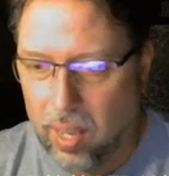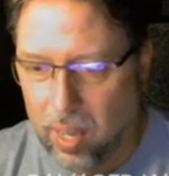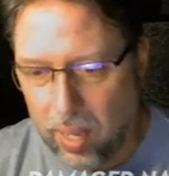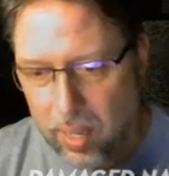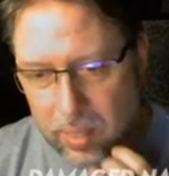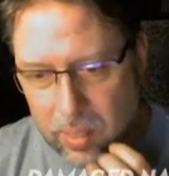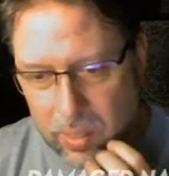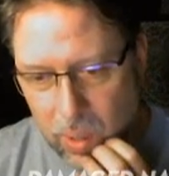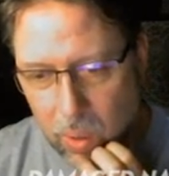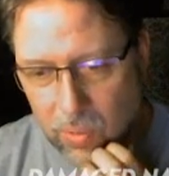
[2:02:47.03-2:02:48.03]
So
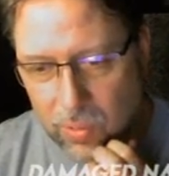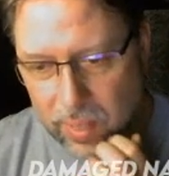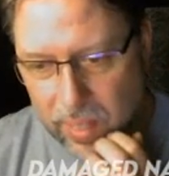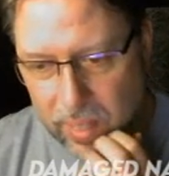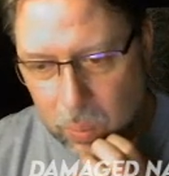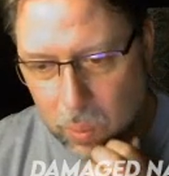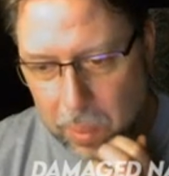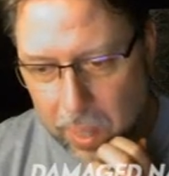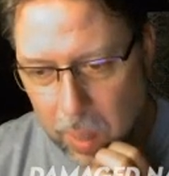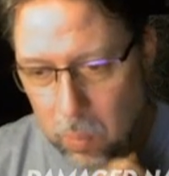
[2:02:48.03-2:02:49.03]
hopefully we'll pick up
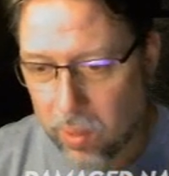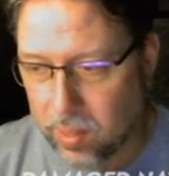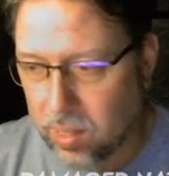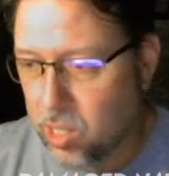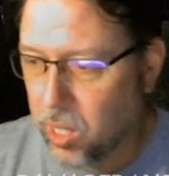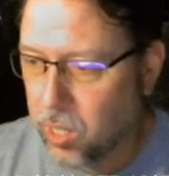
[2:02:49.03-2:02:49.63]
one this year.